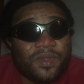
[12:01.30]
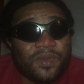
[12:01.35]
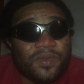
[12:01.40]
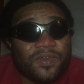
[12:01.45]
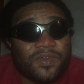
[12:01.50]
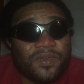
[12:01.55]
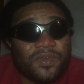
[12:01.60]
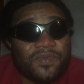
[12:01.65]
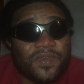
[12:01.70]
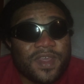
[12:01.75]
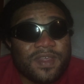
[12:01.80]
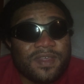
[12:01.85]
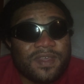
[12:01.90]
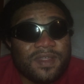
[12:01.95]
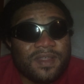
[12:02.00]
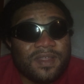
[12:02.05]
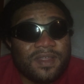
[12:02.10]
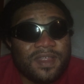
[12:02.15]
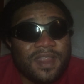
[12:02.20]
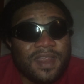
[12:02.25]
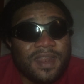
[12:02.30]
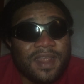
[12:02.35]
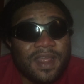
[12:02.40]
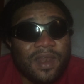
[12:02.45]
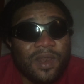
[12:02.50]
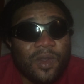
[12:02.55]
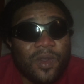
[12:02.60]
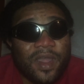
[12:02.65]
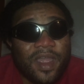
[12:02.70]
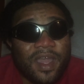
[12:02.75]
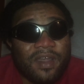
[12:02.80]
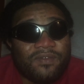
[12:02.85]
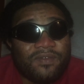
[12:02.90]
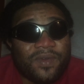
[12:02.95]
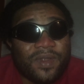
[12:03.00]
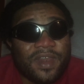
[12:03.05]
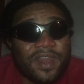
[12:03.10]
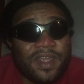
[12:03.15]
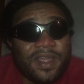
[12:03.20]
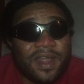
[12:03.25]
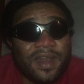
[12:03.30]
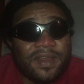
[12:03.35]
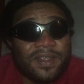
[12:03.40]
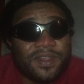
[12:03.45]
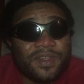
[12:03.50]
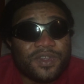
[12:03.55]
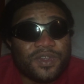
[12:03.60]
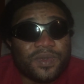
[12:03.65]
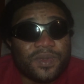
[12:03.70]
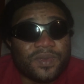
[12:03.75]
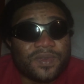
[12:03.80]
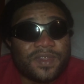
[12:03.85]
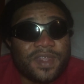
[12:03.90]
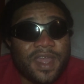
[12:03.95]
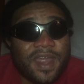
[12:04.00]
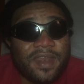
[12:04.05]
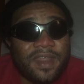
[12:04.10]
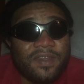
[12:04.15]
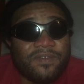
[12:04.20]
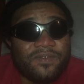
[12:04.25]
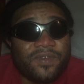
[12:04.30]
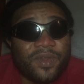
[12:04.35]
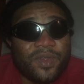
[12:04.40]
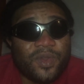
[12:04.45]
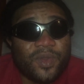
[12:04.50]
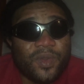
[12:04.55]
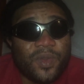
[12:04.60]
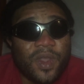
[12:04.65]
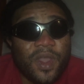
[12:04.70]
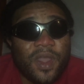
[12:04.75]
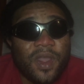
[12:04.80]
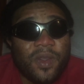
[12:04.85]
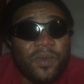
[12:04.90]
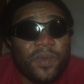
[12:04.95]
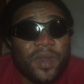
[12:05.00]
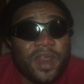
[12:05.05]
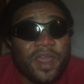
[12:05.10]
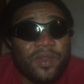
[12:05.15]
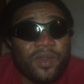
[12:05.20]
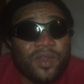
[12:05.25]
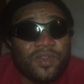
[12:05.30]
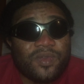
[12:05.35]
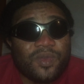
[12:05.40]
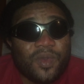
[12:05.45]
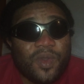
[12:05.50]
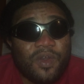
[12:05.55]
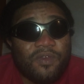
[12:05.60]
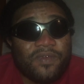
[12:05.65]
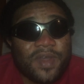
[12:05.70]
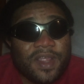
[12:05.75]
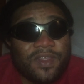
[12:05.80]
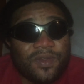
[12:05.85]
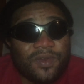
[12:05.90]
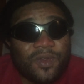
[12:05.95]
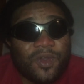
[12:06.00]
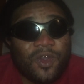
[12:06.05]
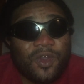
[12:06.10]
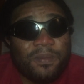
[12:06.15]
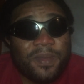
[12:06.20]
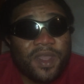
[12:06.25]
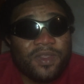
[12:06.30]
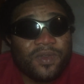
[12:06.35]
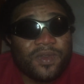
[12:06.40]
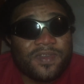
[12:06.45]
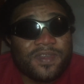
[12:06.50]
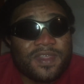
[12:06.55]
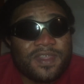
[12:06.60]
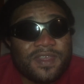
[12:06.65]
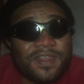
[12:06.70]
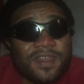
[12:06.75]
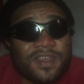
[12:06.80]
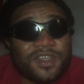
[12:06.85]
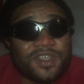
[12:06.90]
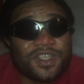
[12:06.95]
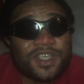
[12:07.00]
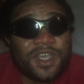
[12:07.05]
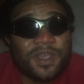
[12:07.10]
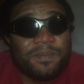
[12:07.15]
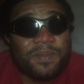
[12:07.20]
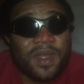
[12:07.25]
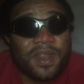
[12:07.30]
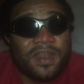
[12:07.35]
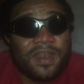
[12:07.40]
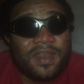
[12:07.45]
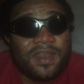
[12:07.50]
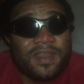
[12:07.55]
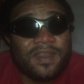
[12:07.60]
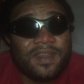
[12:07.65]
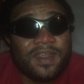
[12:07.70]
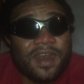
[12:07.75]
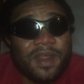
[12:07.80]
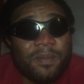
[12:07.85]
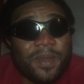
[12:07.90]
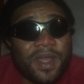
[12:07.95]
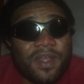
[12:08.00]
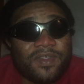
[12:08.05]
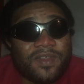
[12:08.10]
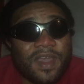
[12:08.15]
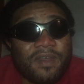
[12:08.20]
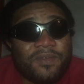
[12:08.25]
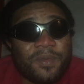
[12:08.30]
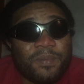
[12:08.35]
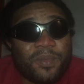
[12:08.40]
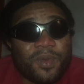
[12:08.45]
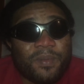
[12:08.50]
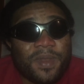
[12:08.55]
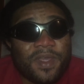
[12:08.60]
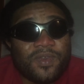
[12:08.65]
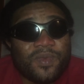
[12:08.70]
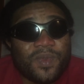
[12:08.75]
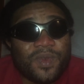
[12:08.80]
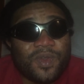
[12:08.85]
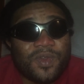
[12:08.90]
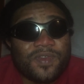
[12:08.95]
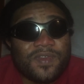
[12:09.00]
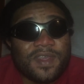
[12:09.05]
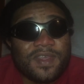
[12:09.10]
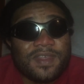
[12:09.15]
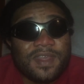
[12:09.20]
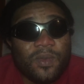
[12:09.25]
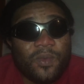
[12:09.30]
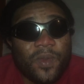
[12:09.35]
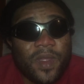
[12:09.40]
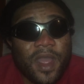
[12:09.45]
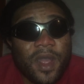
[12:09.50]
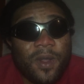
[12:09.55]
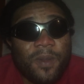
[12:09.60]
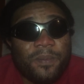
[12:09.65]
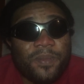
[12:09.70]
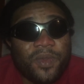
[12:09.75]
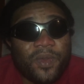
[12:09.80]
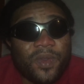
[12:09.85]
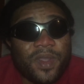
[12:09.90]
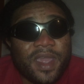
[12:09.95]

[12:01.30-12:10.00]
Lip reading: those facing need a lawyer for legal issues. They are there for you, whether you want to convert your document or citizenship and thereabout, having problems with those things, they will help you.